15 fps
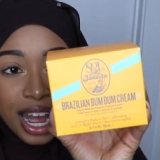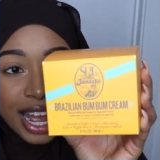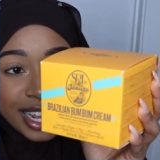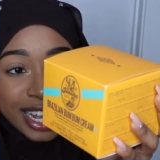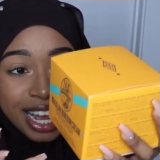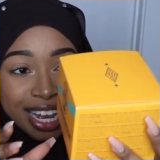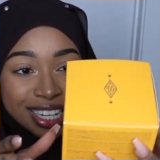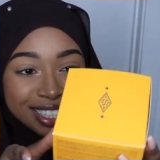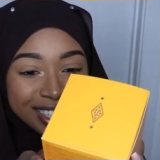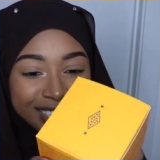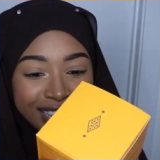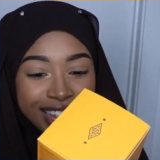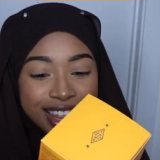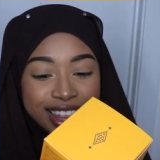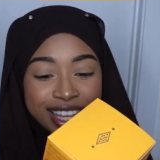I
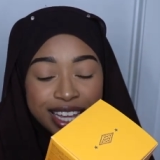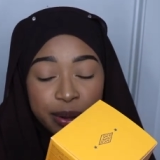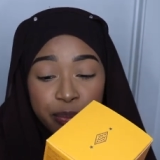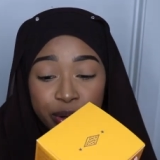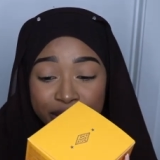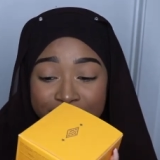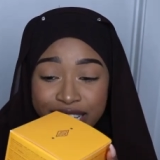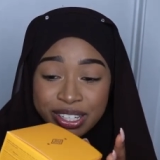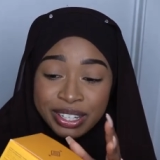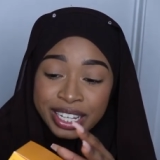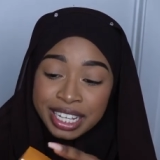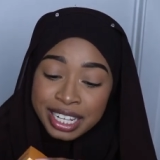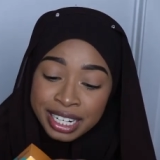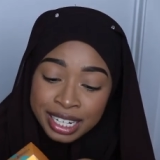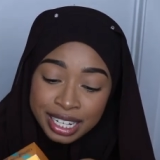got the
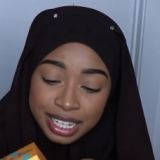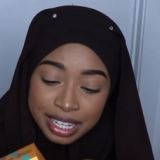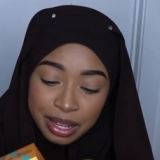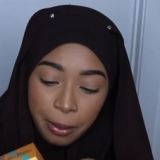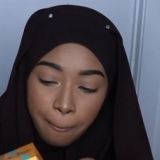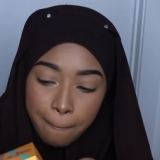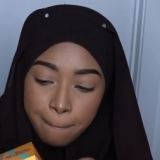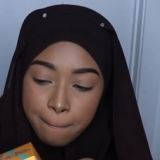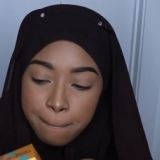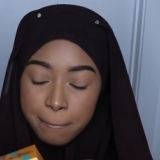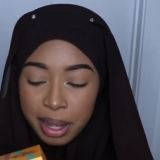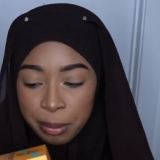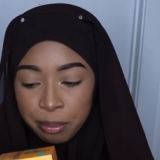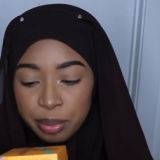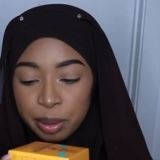Brazilian
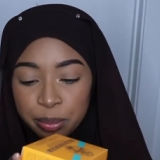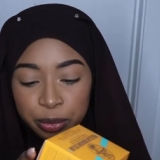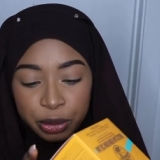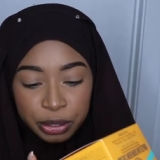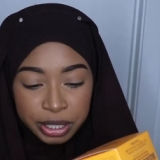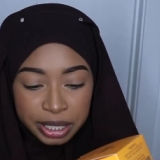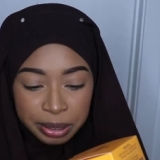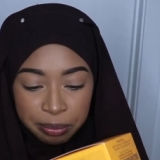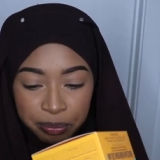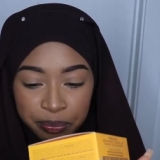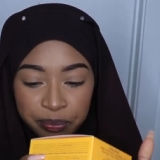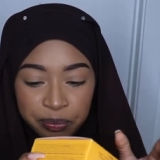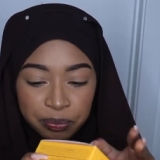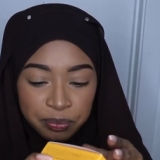Bum Bum Cream.